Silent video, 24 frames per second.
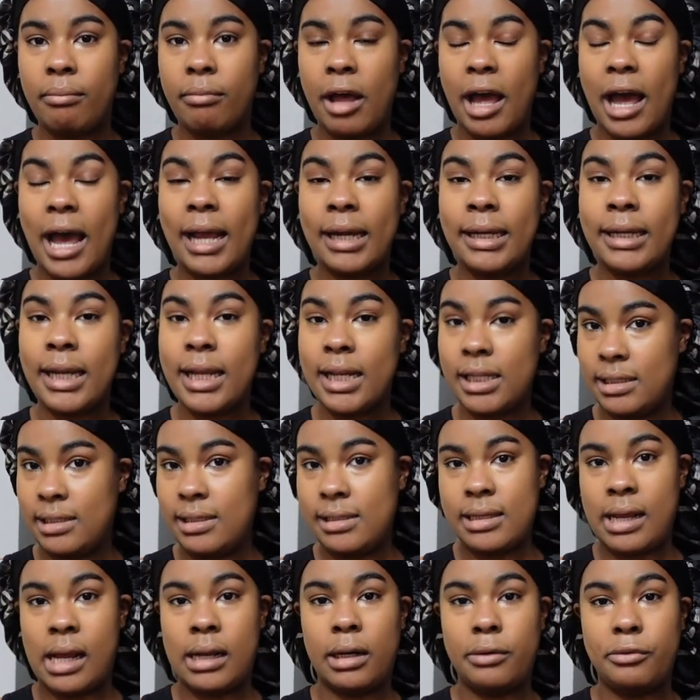But I need to
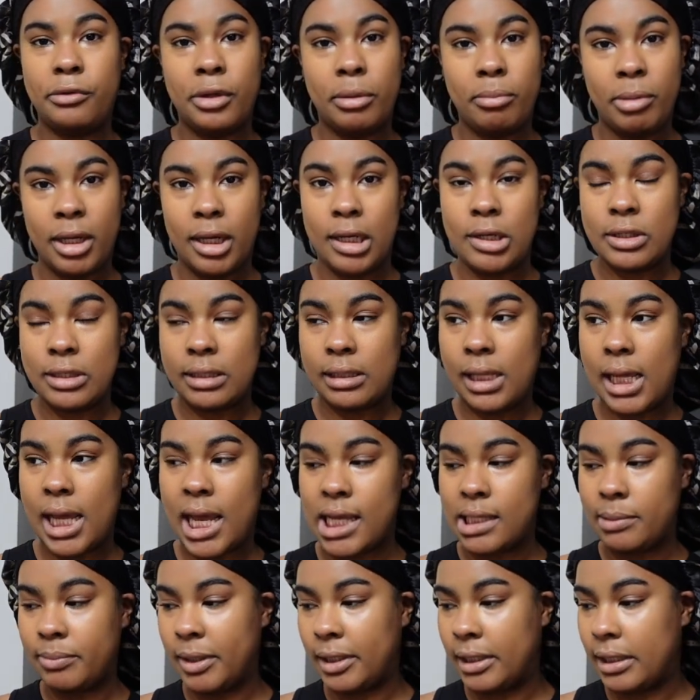sign up for the beginner's
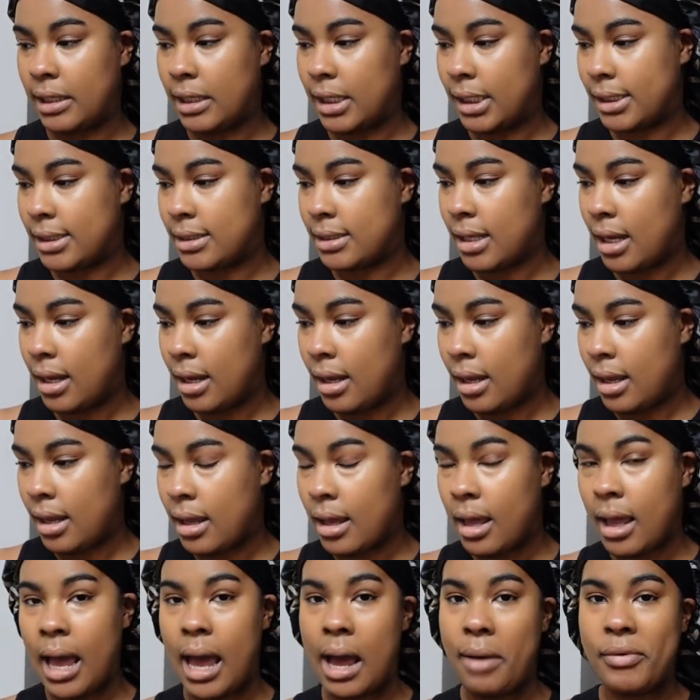class because
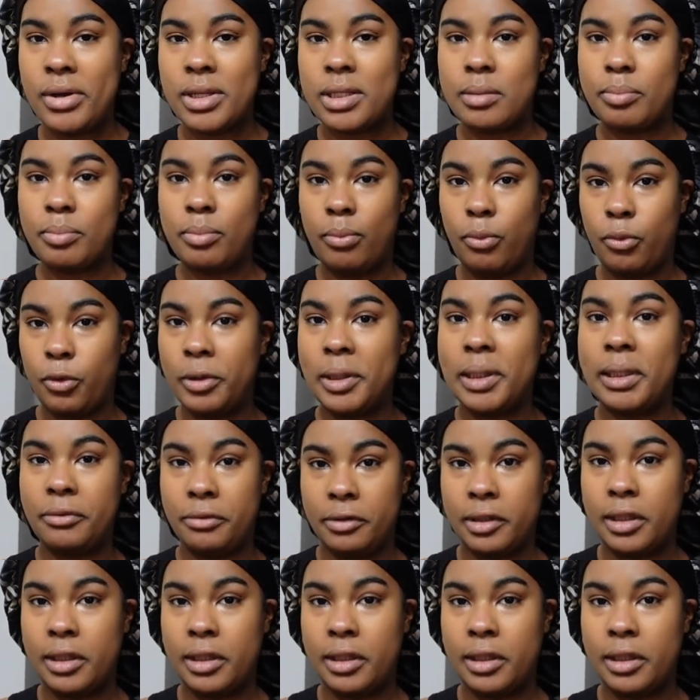I was really